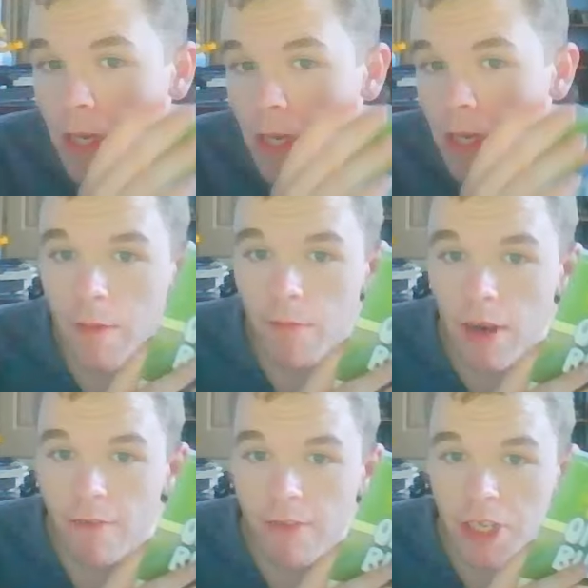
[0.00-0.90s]

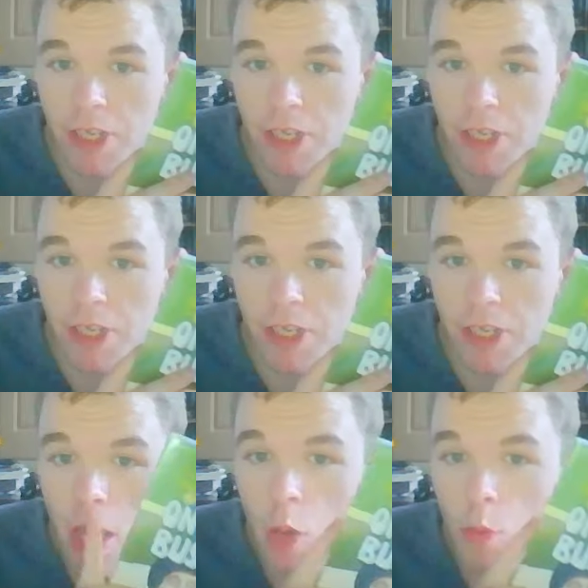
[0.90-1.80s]
when I finish Dad's
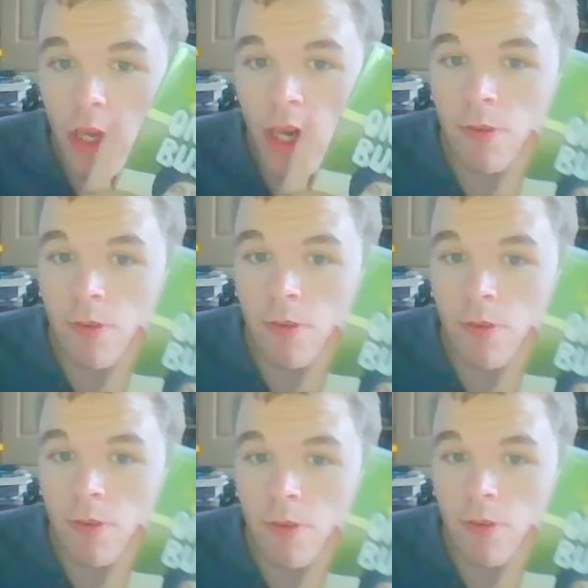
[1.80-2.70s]
Army, we're going
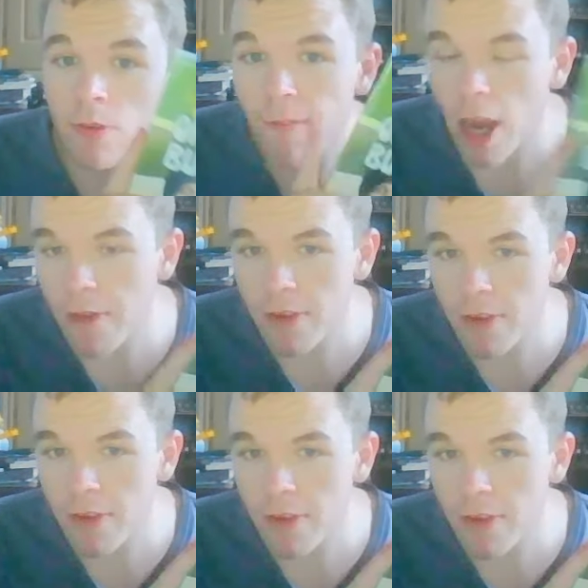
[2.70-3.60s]
to disc 5 of
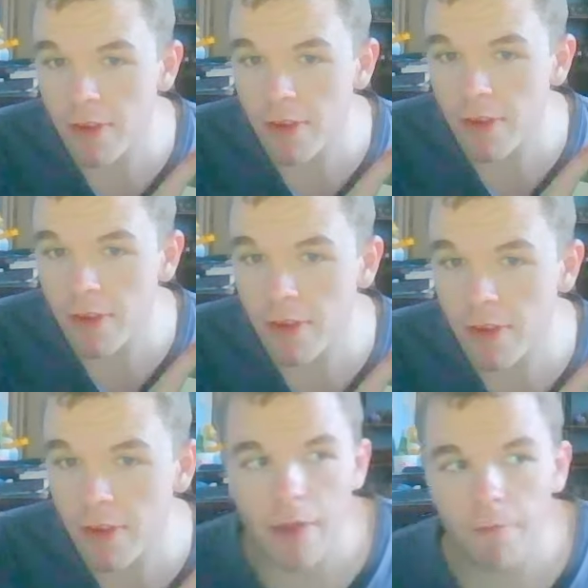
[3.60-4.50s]
this.
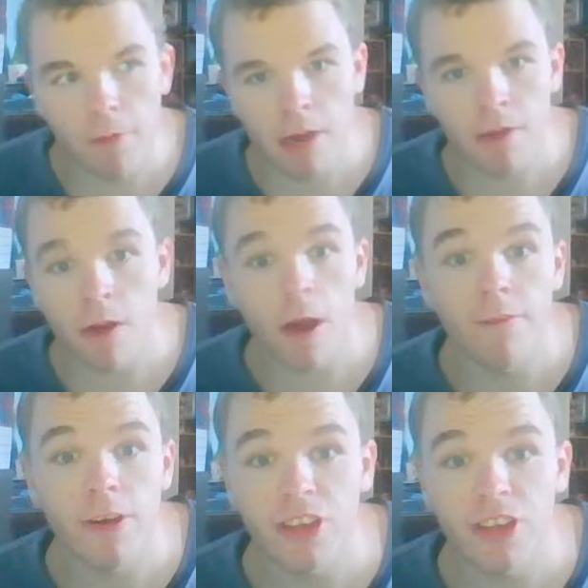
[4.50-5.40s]
And when
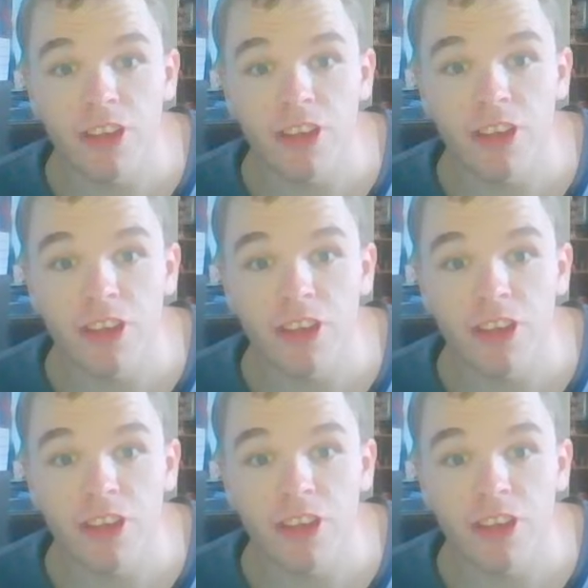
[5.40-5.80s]
I finish this,